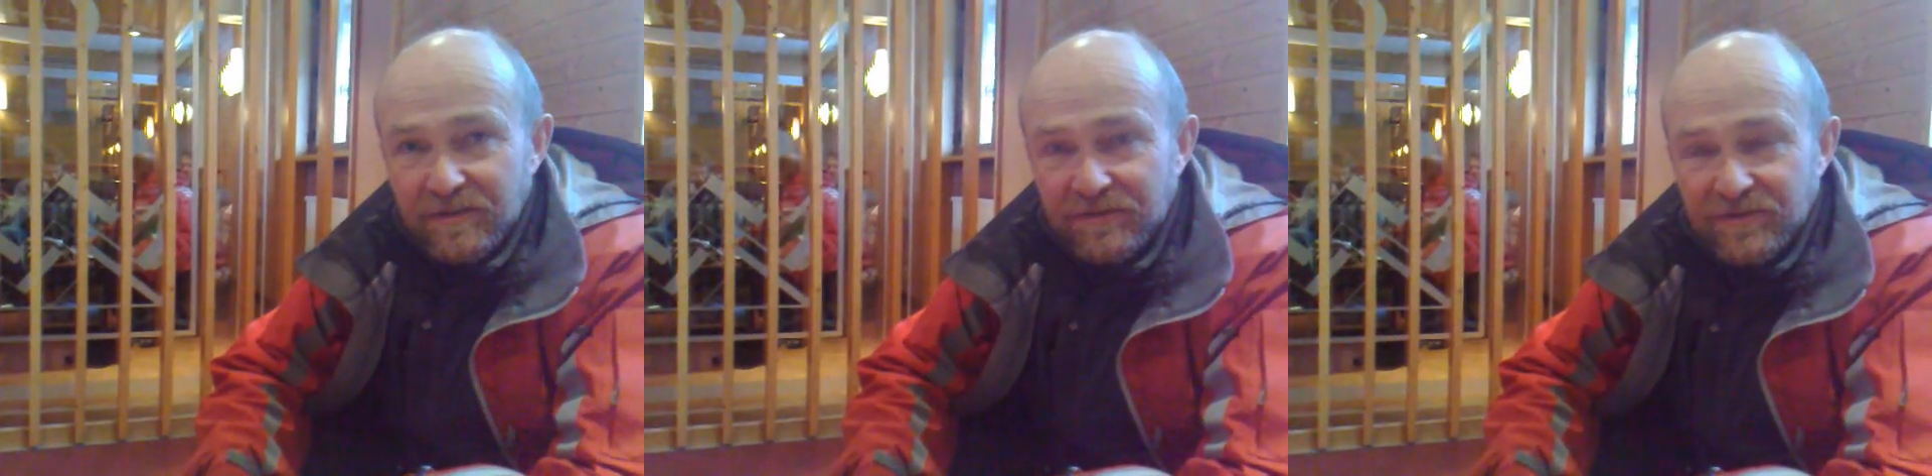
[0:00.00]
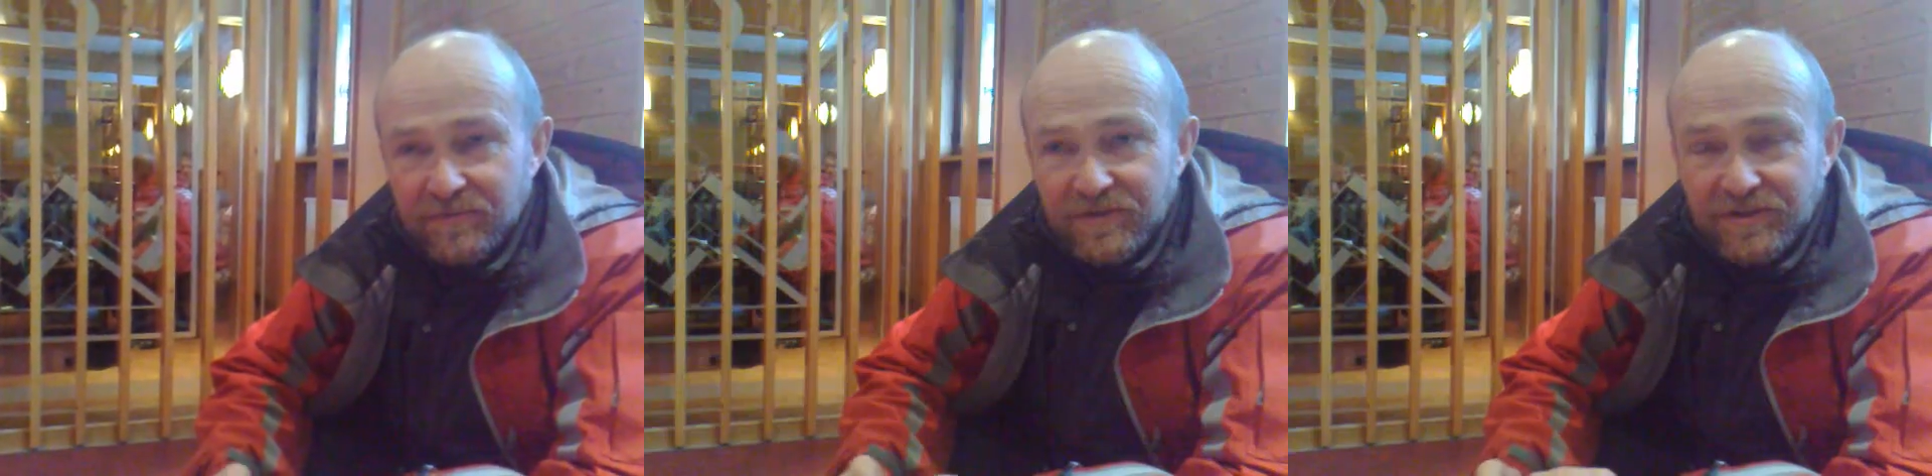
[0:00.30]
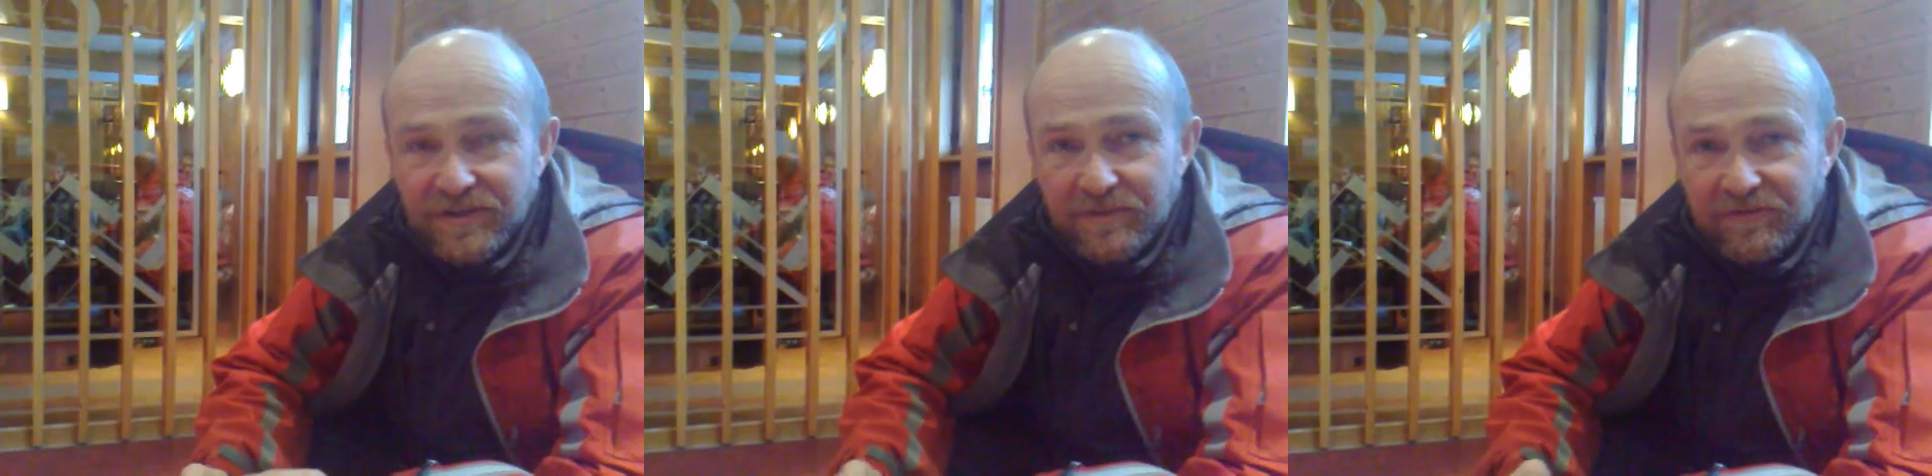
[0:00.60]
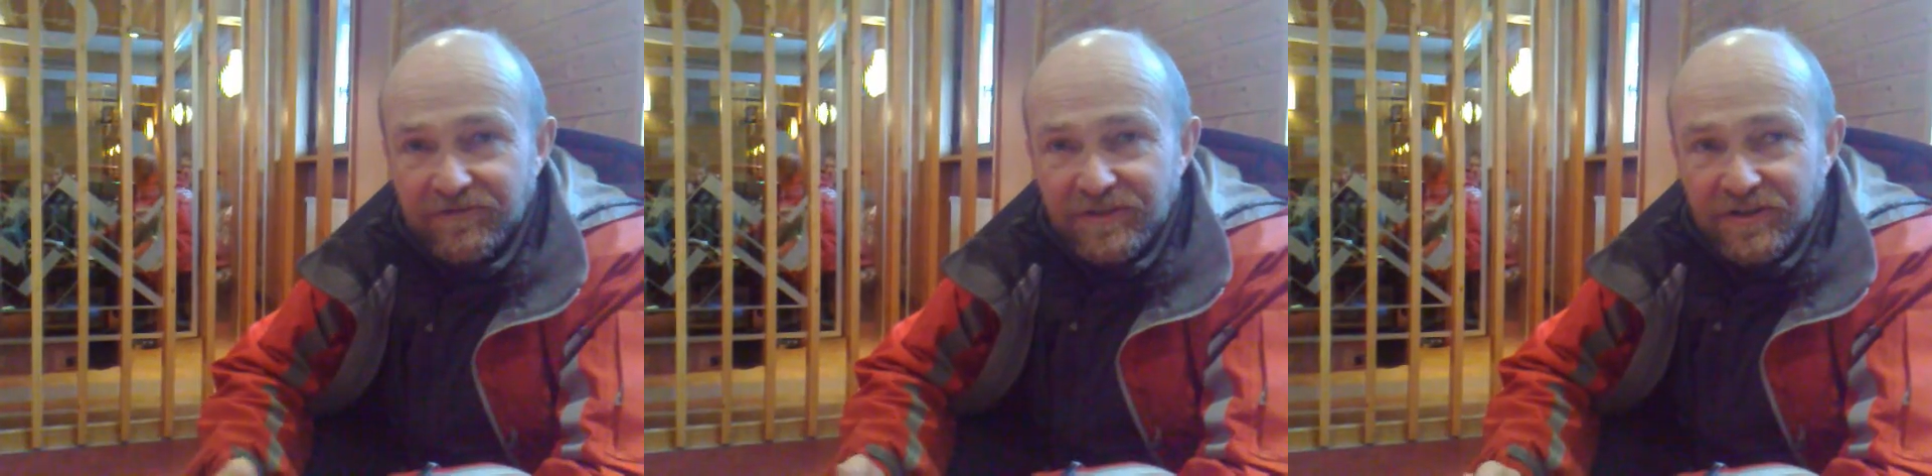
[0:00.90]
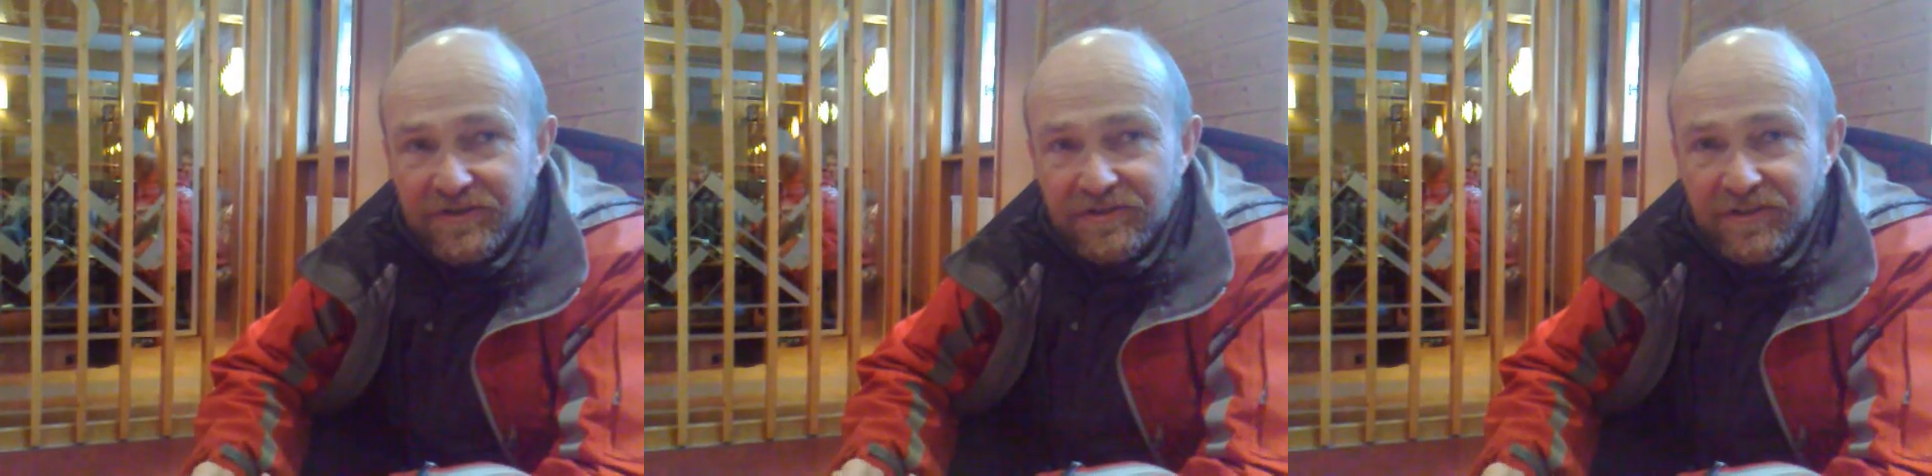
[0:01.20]
because we need to keep the feet
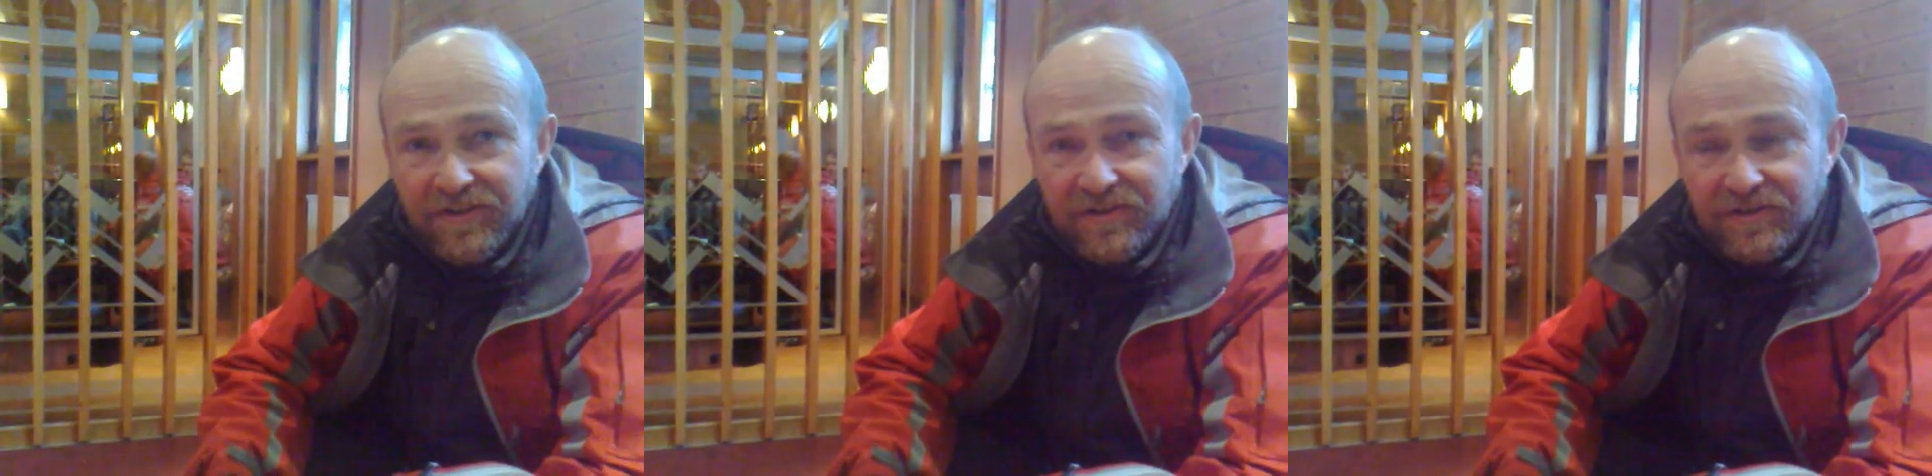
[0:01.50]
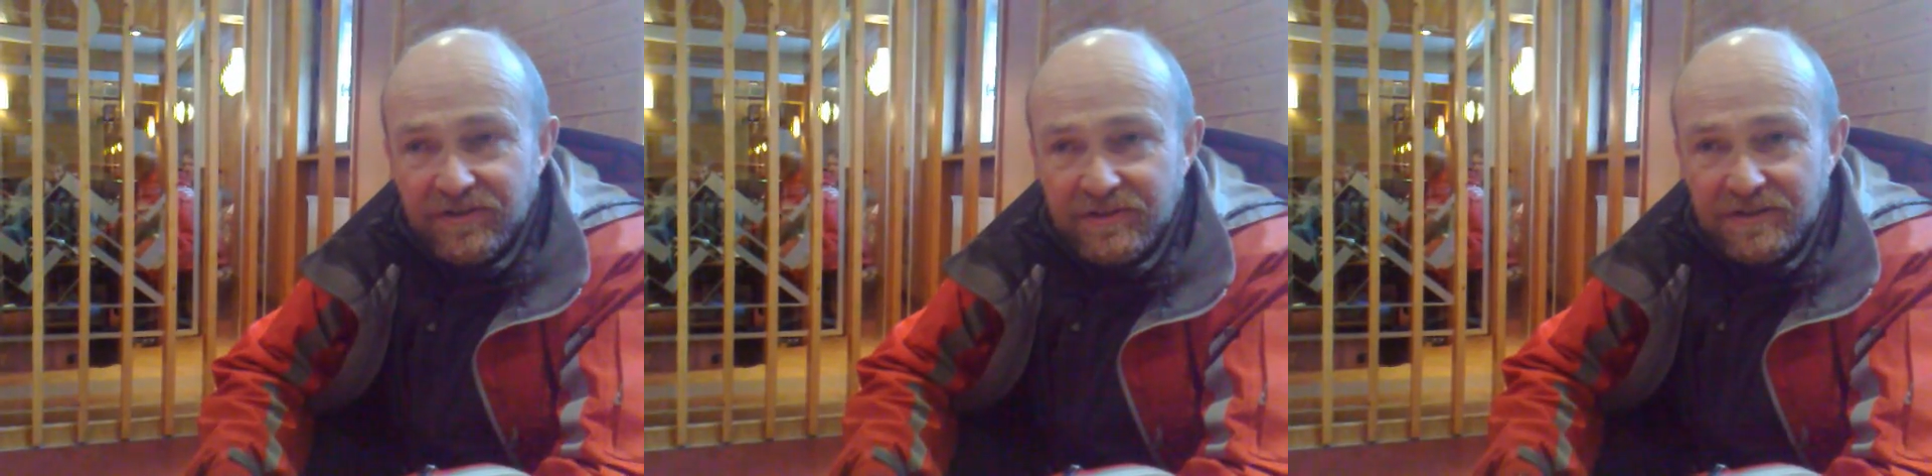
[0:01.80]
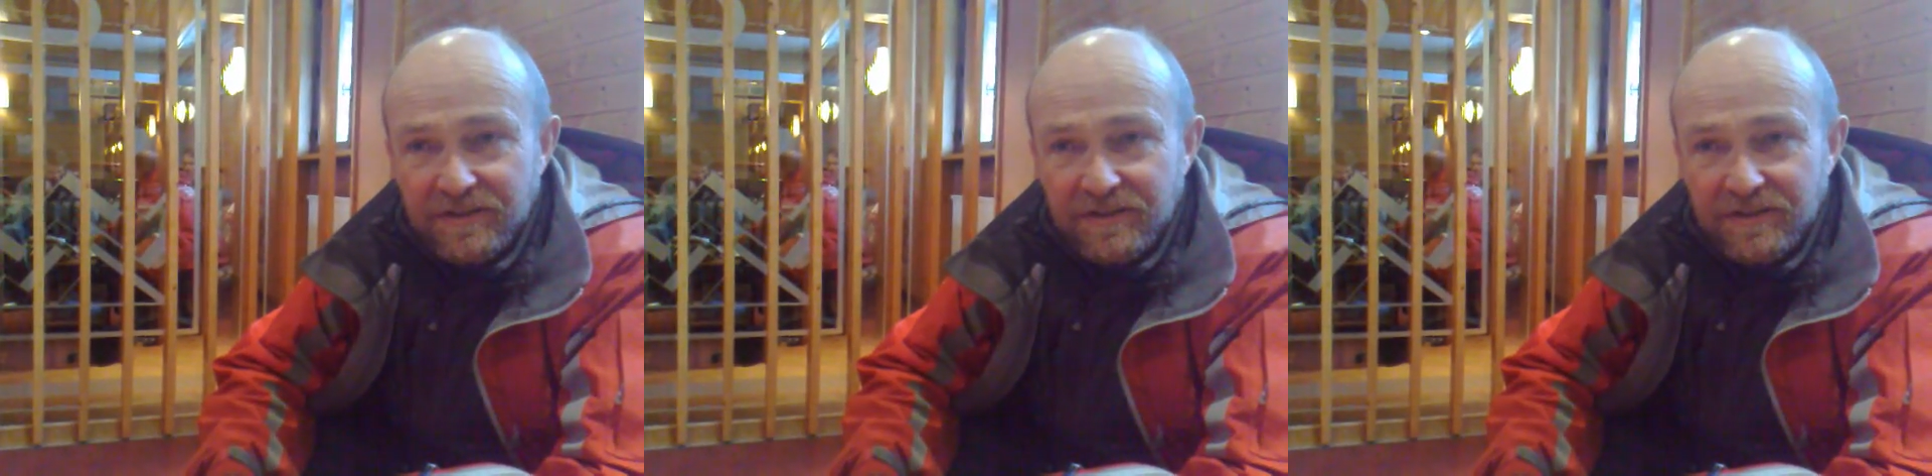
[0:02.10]
underneath us.